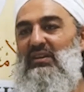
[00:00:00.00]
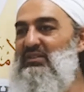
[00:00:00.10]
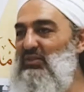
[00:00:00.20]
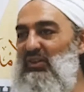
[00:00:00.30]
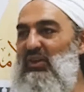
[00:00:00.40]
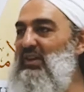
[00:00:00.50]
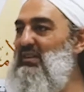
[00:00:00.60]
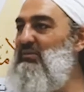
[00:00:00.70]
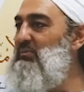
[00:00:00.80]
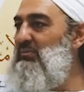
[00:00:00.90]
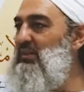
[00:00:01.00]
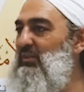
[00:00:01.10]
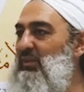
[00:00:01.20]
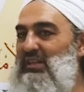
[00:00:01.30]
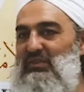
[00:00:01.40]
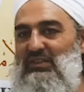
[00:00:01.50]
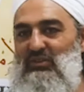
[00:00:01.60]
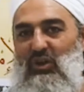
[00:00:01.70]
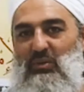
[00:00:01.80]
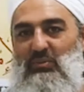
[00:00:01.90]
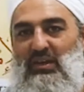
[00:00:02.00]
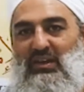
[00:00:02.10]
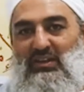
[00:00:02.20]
It's not like, we live in a time,